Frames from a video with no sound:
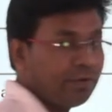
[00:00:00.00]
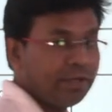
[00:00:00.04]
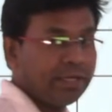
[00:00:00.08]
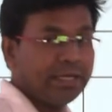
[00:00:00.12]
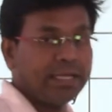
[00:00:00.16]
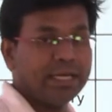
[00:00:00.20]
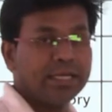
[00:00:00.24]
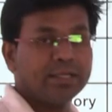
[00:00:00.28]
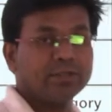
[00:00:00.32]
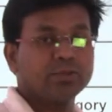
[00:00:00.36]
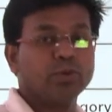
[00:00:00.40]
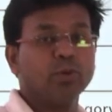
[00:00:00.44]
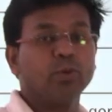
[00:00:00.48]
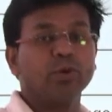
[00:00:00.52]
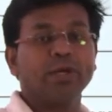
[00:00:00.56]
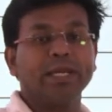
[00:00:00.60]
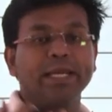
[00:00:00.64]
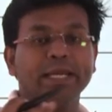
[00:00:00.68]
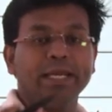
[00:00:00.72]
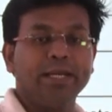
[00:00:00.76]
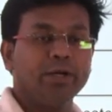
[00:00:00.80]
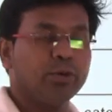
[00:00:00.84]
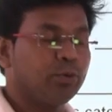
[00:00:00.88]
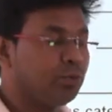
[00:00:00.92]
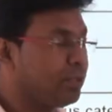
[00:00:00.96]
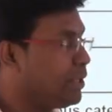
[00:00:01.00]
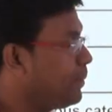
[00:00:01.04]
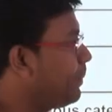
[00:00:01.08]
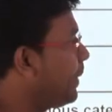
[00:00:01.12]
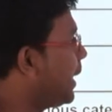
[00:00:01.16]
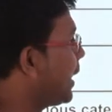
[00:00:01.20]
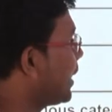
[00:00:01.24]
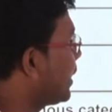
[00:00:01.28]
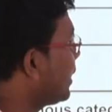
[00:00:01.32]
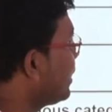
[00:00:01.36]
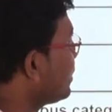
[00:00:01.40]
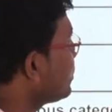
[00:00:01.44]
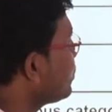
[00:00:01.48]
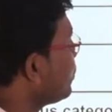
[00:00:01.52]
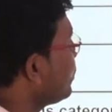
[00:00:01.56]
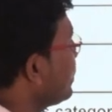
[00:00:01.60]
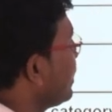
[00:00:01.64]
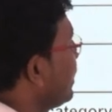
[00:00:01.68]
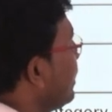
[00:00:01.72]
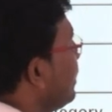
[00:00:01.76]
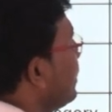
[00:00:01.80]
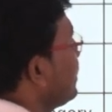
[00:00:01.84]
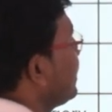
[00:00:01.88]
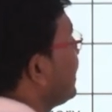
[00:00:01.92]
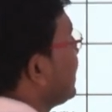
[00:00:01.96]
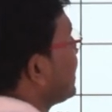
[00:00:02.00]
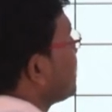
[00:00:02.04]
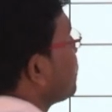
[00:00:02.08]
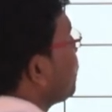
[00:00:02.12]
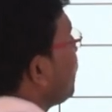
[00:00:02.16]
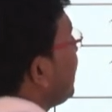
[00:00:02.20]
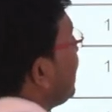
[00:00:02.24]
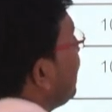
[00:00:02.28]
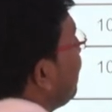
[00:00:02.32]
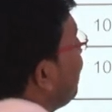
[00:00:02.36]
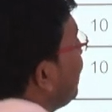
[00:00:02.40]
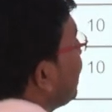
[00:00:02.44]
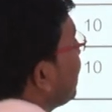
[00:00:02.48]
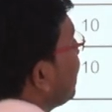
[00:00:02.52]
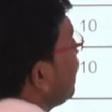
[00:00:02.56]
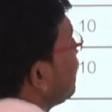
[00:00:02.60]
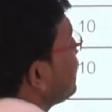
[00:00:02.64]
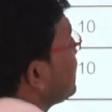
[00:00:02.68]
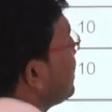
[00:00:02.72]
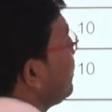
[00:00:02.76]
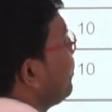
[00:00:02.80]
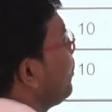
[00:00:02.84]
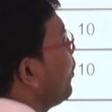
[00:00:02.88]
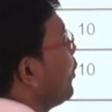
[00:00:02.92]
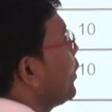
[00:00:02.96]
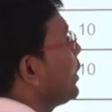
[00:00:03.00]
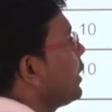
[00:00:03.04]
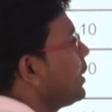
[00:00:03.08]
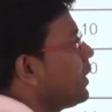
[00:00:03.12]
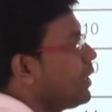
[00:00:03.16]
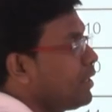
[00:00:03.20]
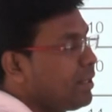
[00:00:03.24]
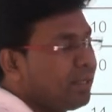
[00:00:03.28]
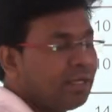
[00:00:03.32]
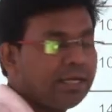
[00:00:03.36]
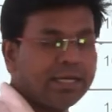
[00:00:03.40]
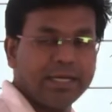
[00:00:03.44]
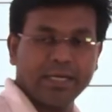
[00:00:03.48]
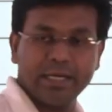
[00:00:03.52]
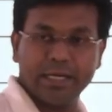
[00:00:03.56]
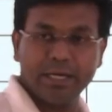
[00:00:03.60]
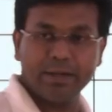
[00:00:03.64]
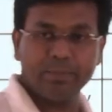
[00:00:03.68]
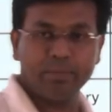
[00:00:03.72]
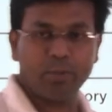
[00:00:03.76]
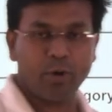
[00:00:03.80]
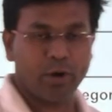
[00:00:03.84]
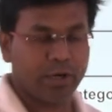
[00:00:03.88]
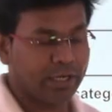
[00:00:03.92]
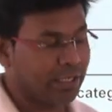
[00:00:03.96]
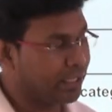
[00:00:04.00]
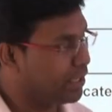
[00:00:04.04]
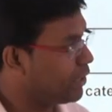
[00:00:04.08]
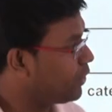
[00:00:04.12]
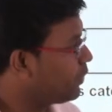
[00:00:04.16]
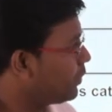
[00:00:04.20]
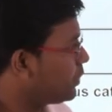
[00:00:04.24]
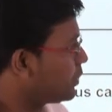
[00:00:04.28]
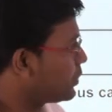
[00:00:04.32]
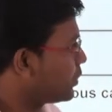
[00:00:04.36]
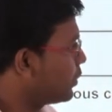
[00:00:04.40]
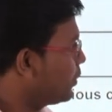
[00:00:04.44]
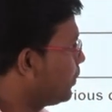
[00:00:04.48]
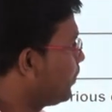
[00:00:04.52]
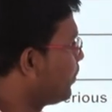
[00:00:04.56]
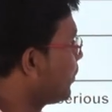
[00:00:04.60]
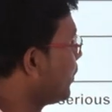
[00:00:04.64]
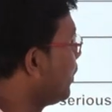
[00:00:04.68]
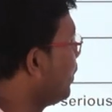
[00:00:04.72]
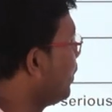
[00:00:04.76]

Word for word: India is looking into the matter, so that's why it becomes important under Indian polity also.